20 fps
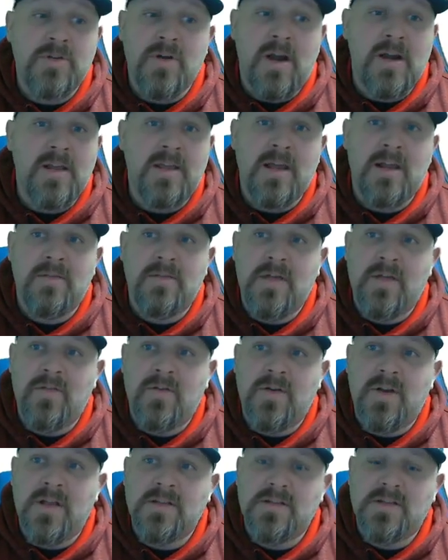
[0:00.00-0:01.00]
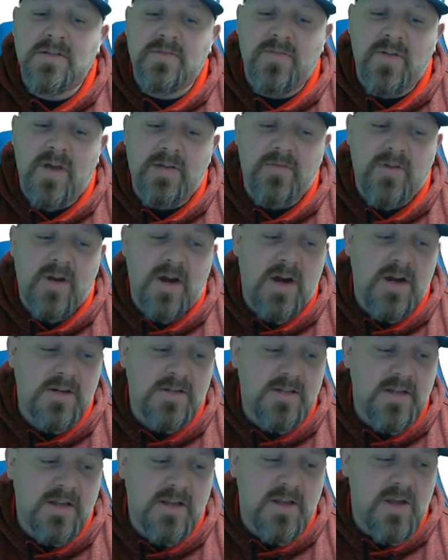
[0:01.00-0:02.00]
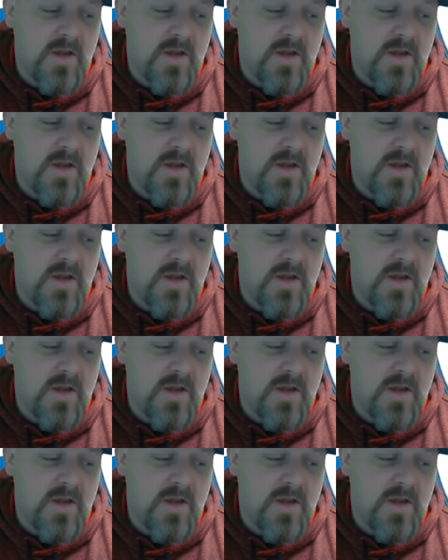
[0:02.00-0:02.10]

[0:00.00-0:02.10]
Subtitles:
trying to get on the other days, because 5 cards, like